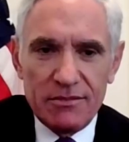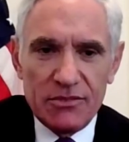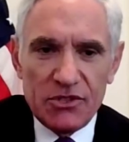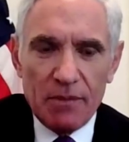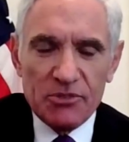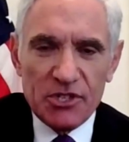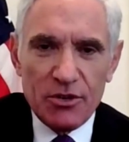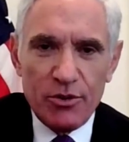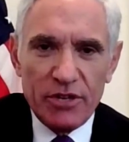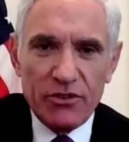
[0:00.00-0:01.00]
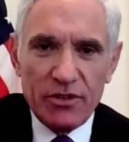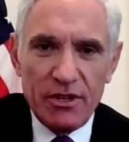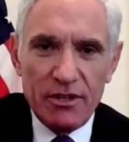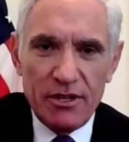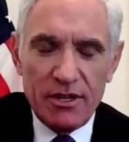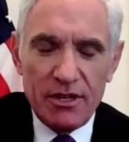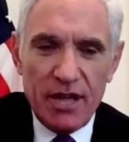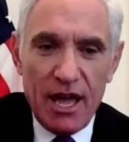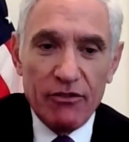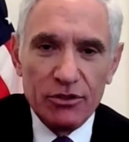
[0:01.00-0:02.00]
subsequent
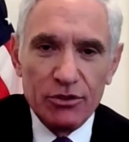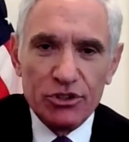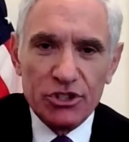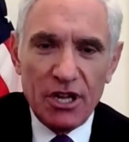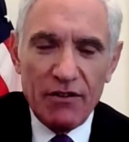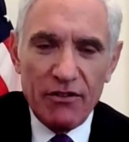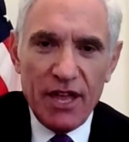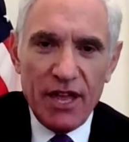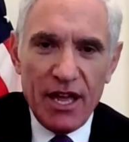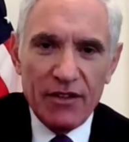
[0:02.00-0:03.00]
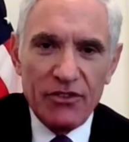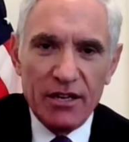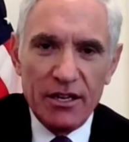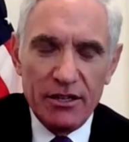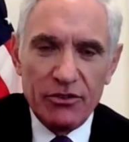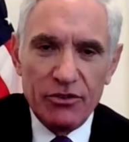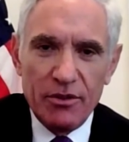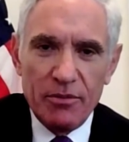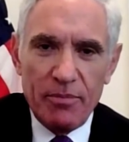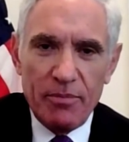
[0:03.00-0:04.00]
evolution of that data into
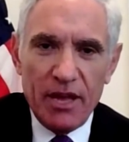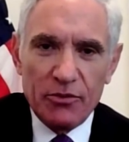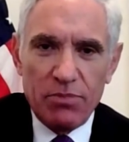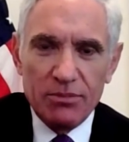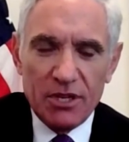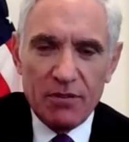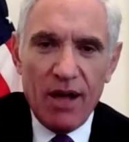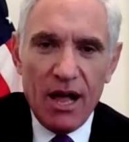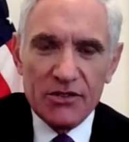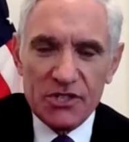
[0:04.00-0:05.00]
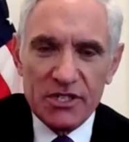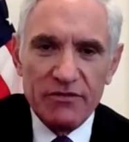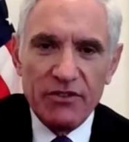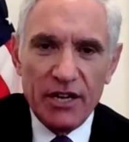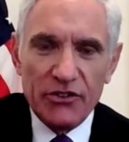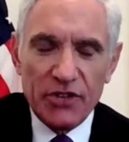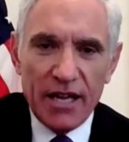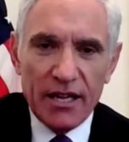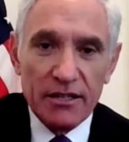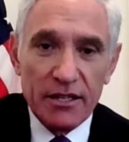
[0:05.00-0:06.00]
the best public policy advice that
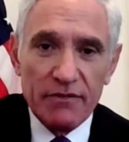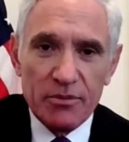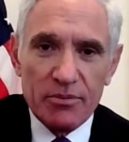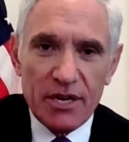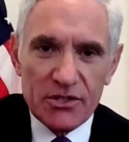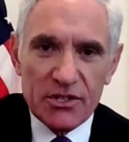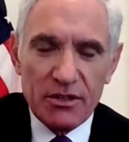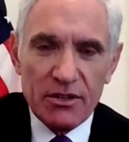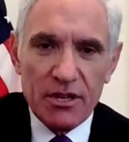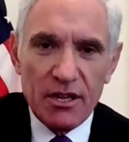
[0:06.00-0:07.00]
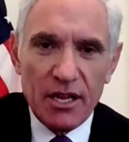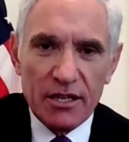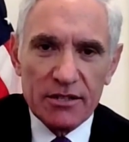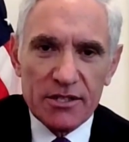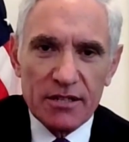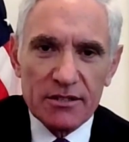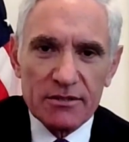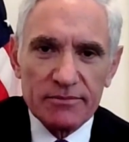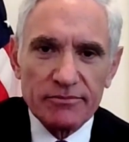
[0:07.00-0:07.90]
I can give the President of the United States.